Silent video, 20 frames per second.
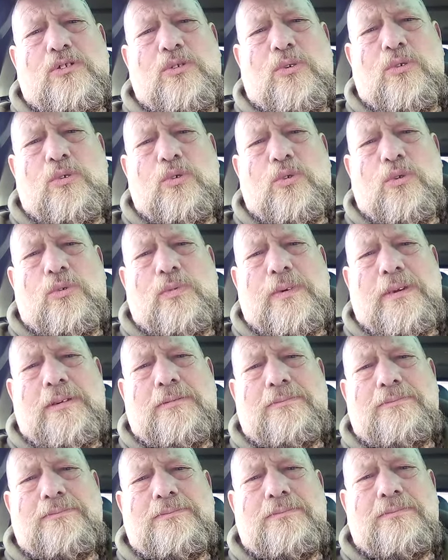all over.
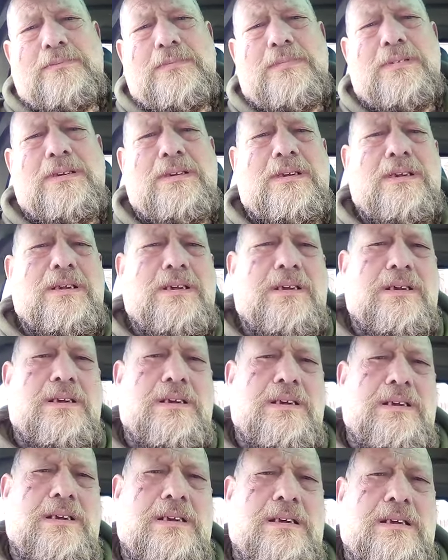
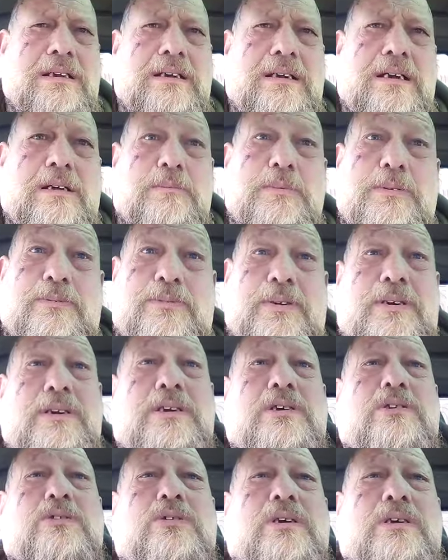Uh, I'd be very
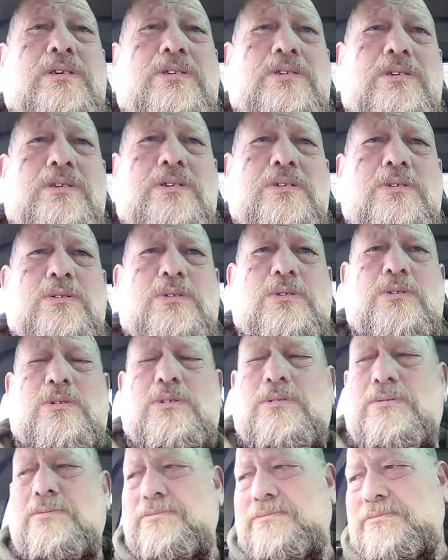interested to
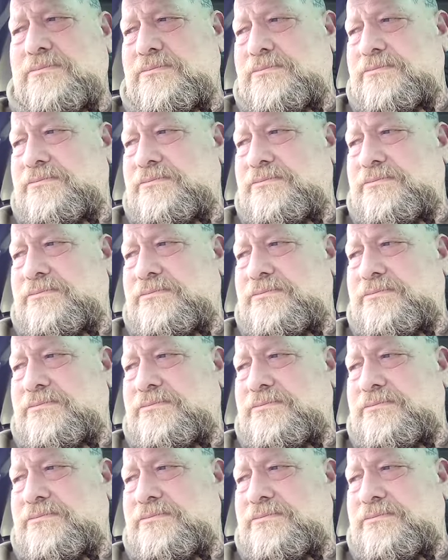know.